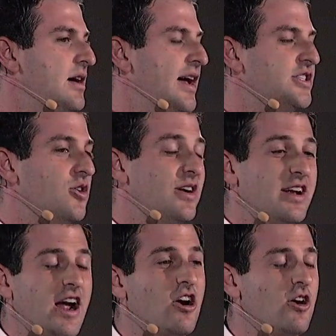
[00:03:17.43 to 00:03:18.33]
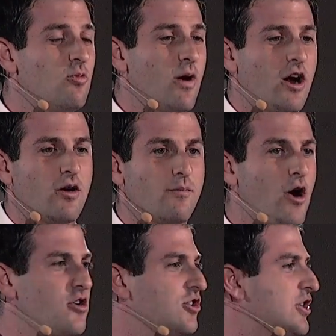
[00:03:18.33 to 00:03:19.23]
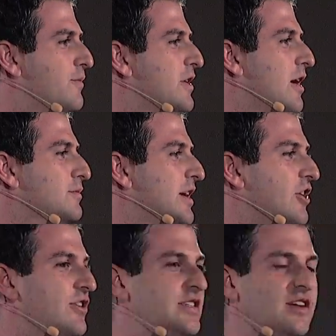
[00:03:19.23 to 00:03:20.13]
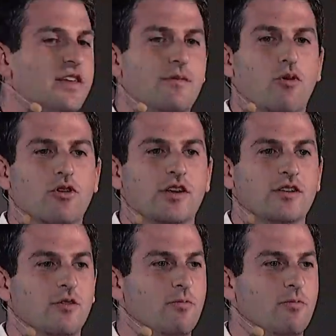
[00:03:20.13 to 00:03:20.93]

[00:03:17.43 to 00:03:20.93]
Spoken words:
And so in an era where partnership becomes increasingly important,